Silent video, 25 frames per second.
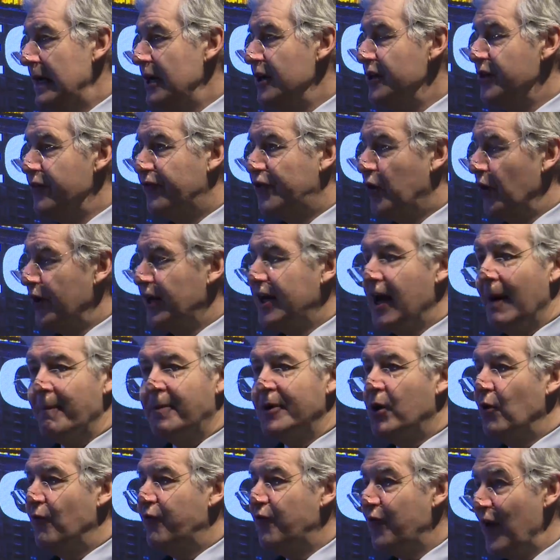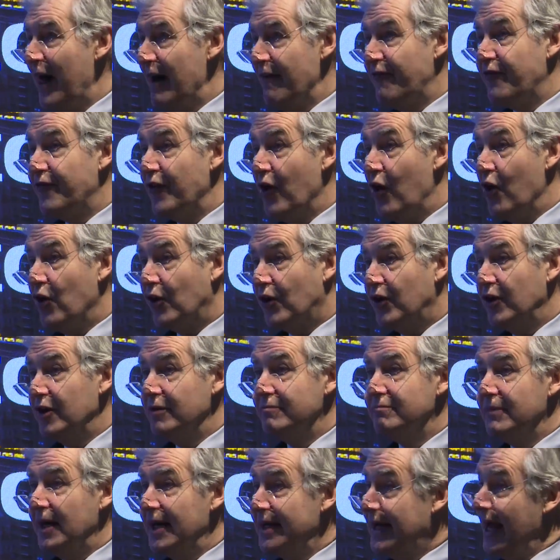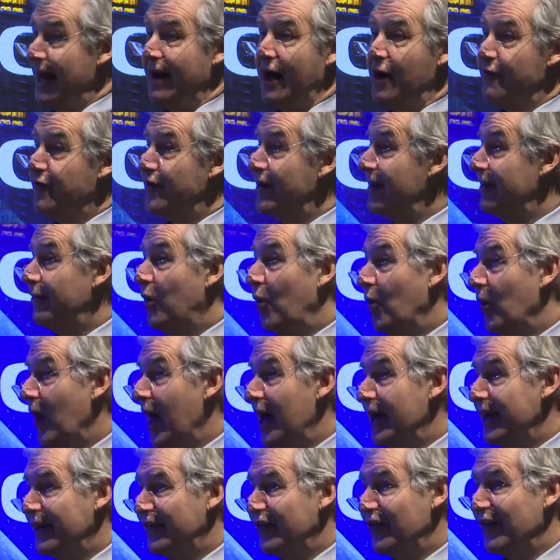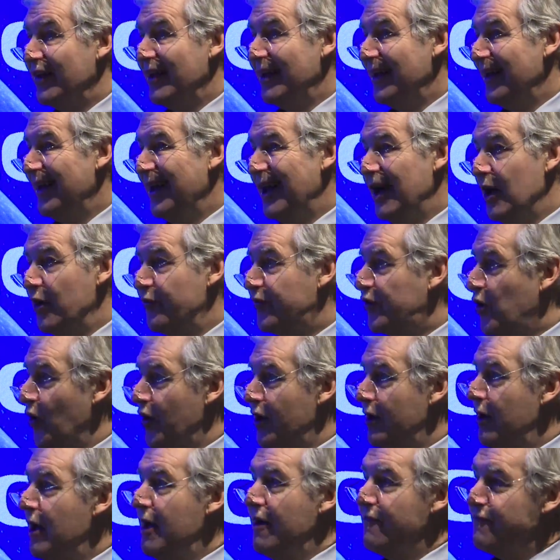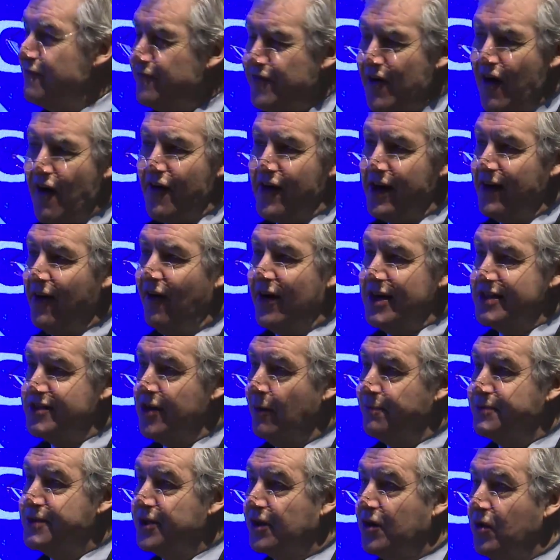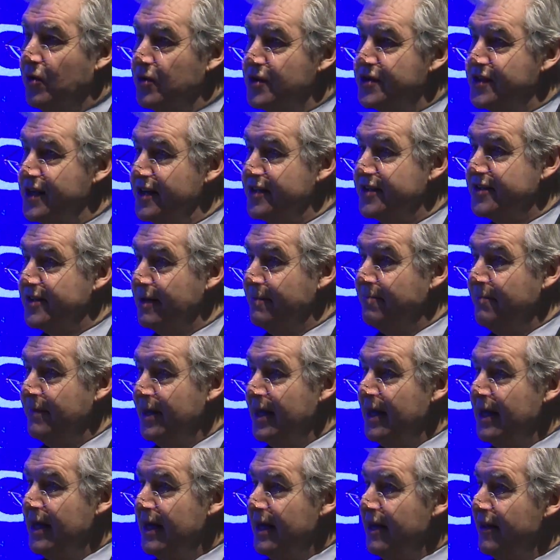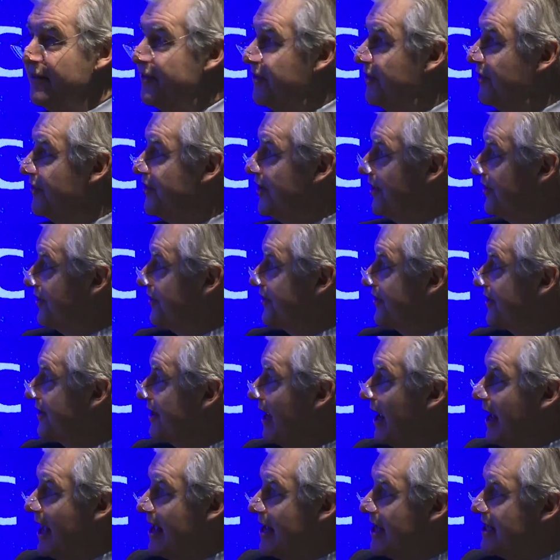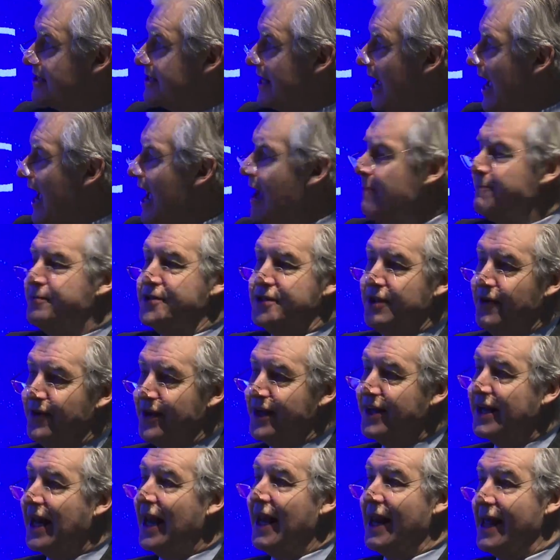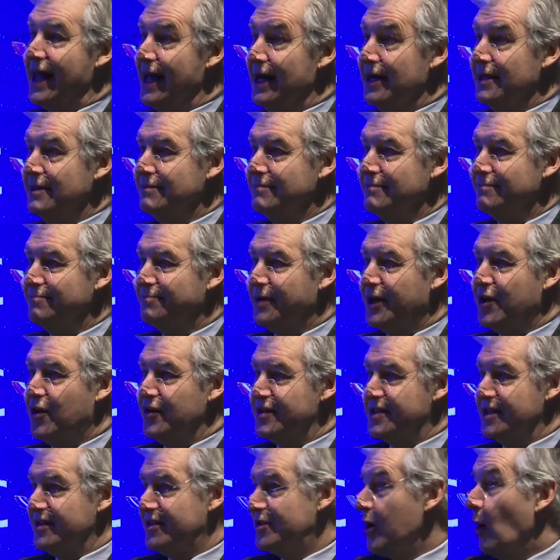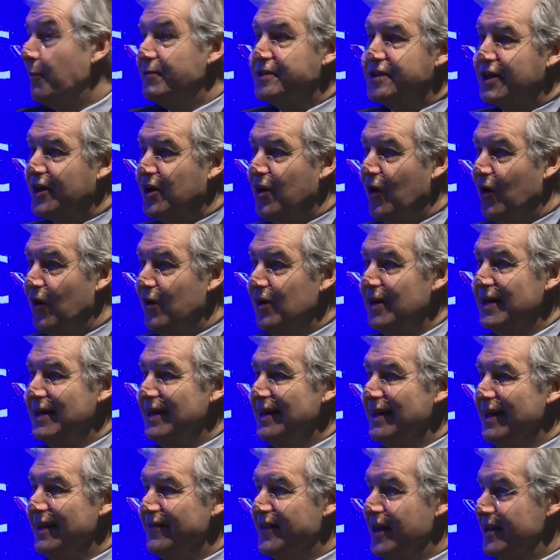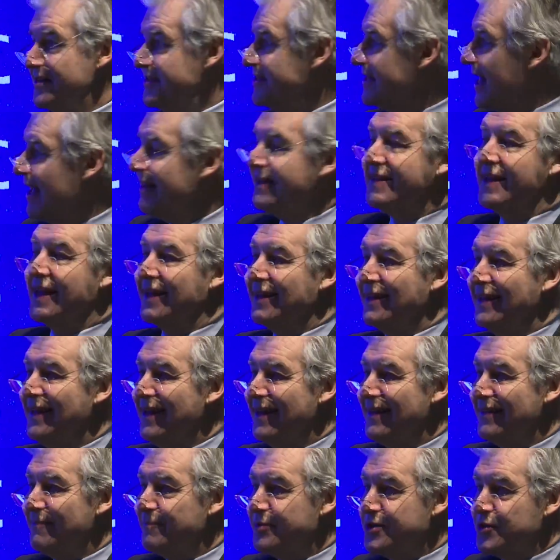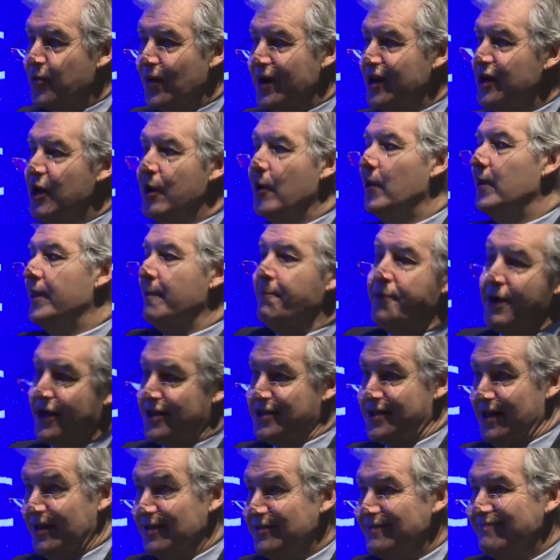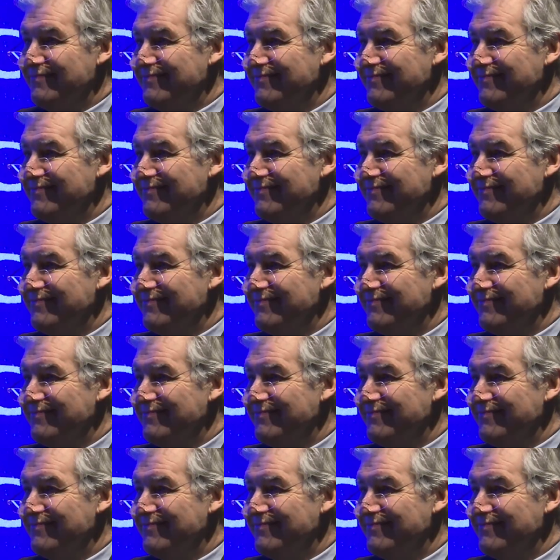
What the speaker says: You've got a company called Flat Frog, again over in Hall 8, who've got a very nice optical system that is absolutely clear because it's optical. There's nothing between you and the pixel.